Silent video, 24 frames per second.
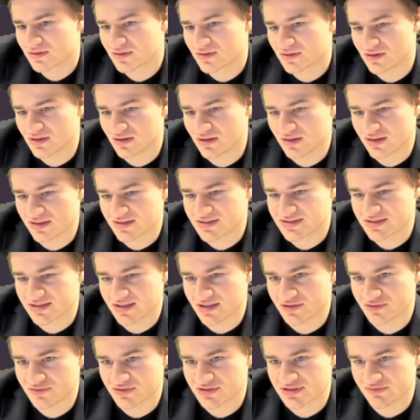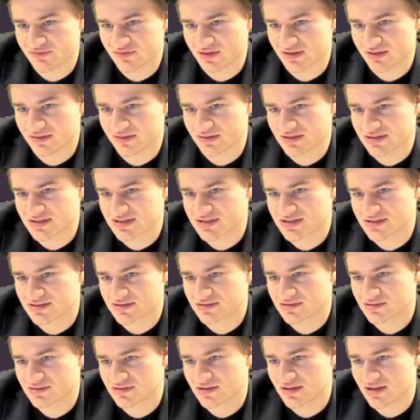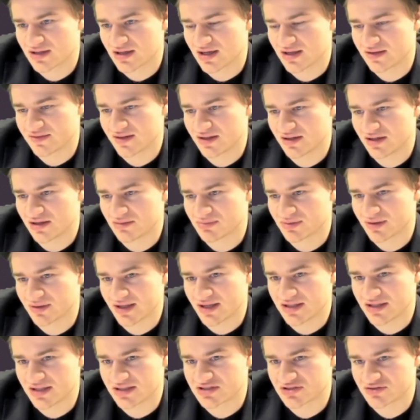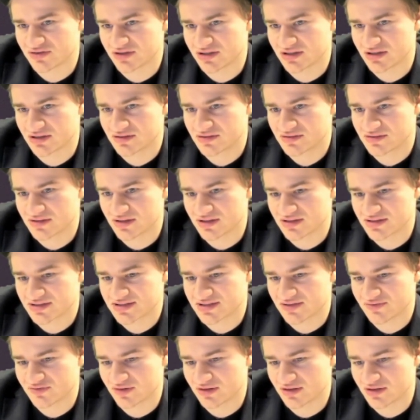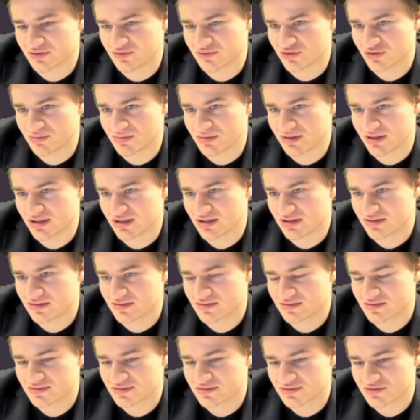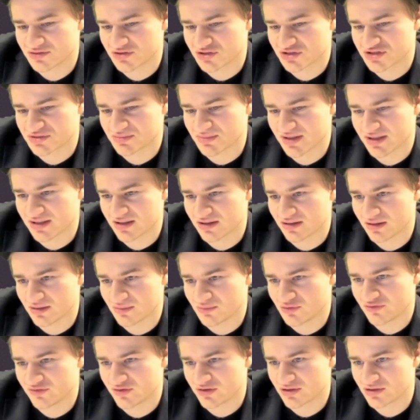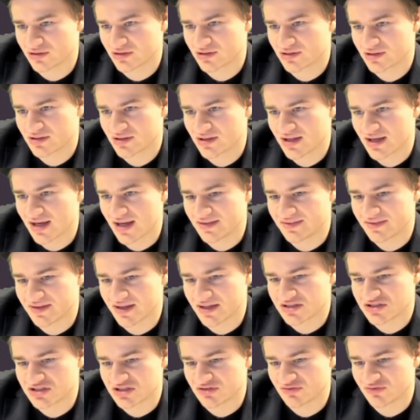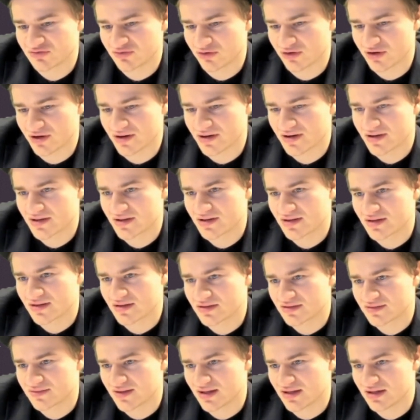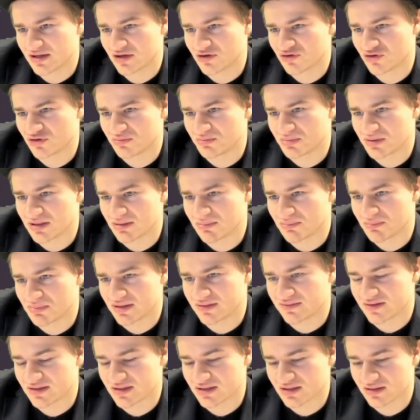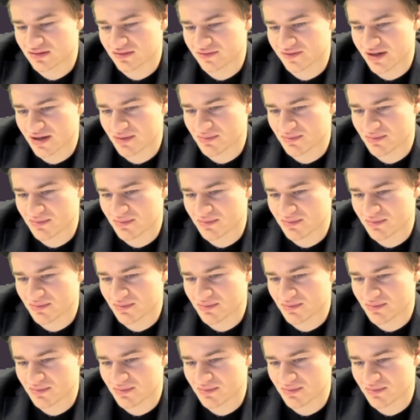let's say I do something like this, and then I play h3 and something like b8, just making a move here, and then g4. Then it could be a big deal that